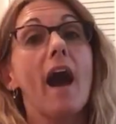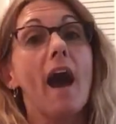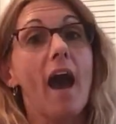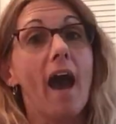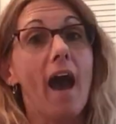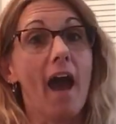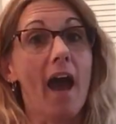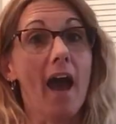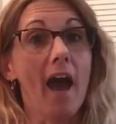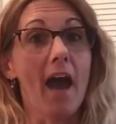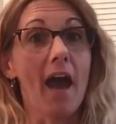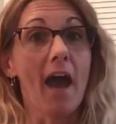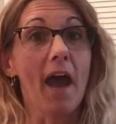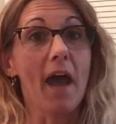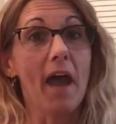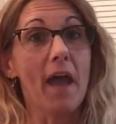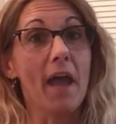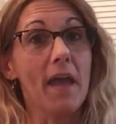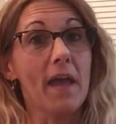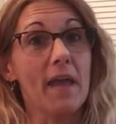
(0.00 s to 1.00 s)

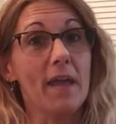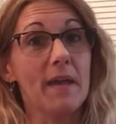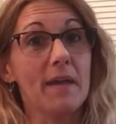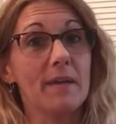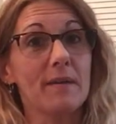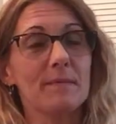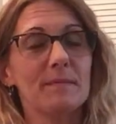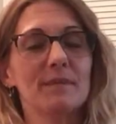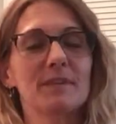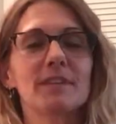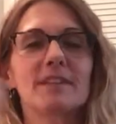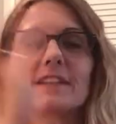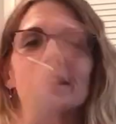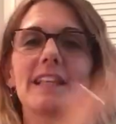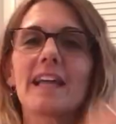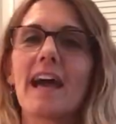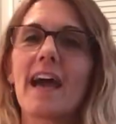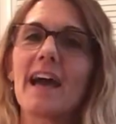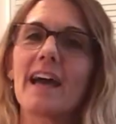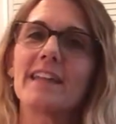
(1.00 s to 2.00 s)
I'm
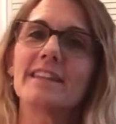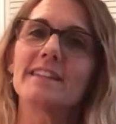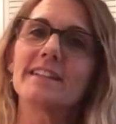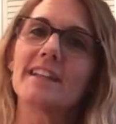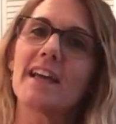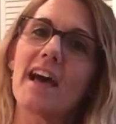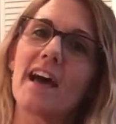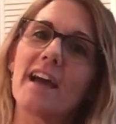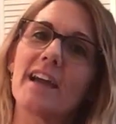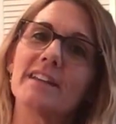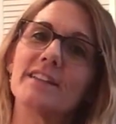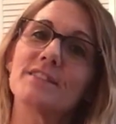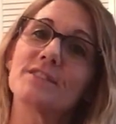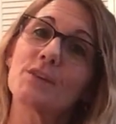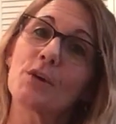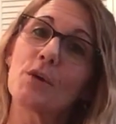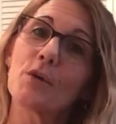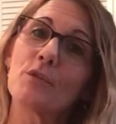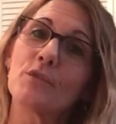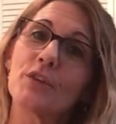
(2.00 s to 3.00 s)
glad the night
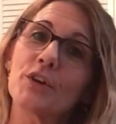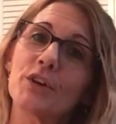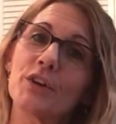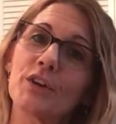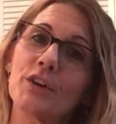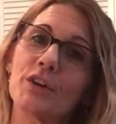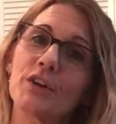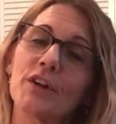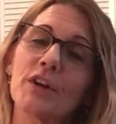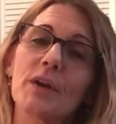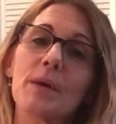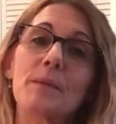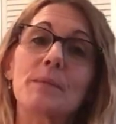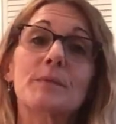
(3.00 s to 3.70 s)
is over.